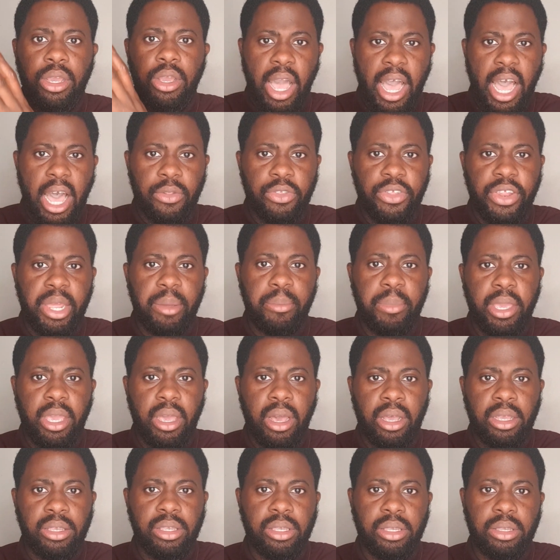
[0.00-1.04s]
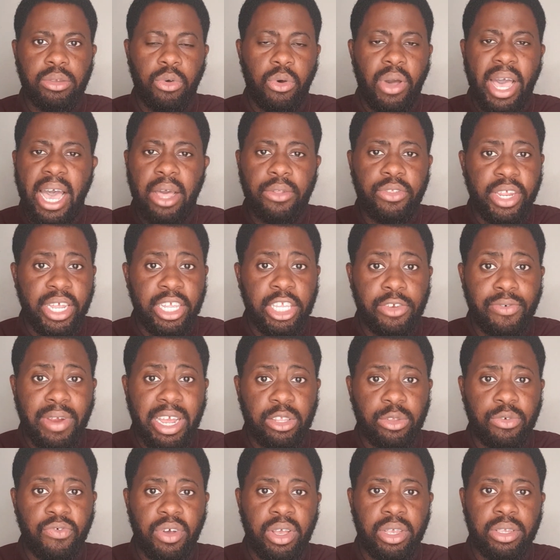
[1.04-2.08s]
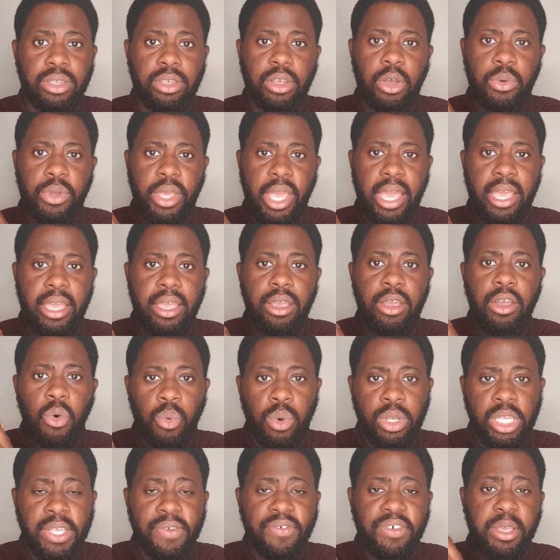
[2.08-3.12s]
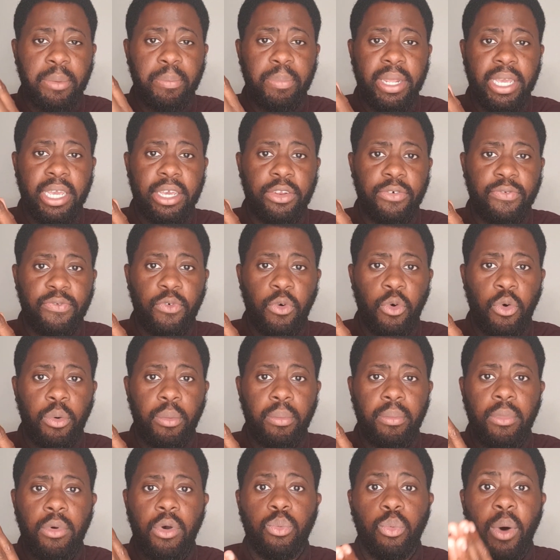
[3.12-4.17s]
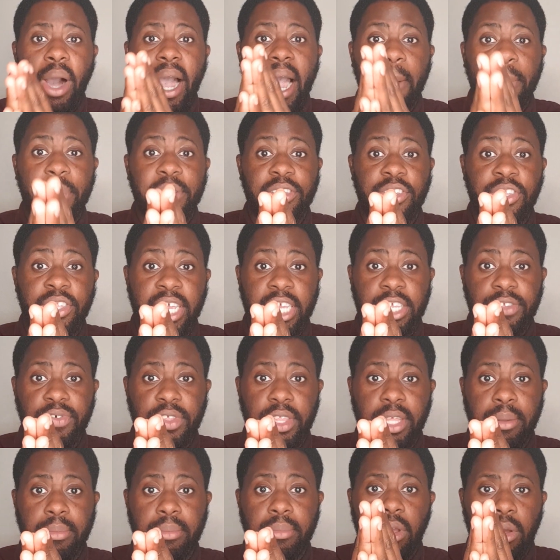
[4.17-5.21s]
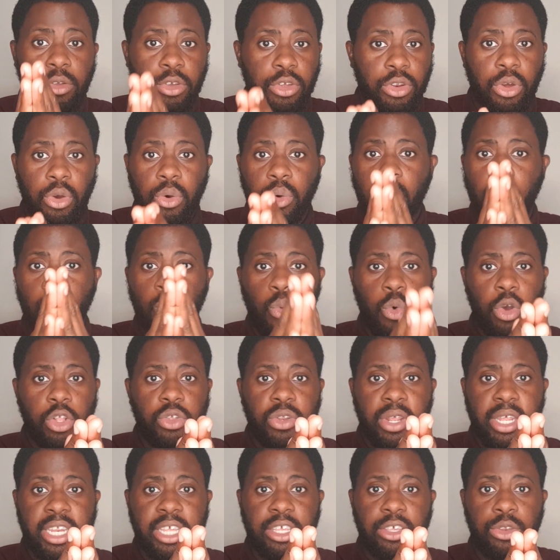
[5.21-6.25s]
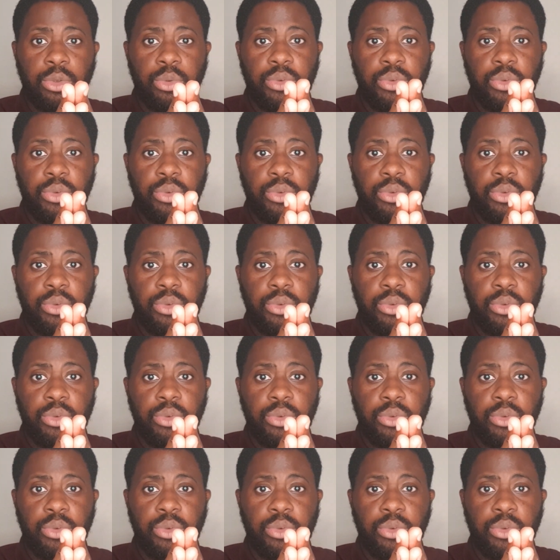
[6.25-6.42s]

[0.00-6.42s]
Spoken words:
How do they meet us, or how do they interact with us? Okay, once they've completed the form, what happens next for them? What do they need to do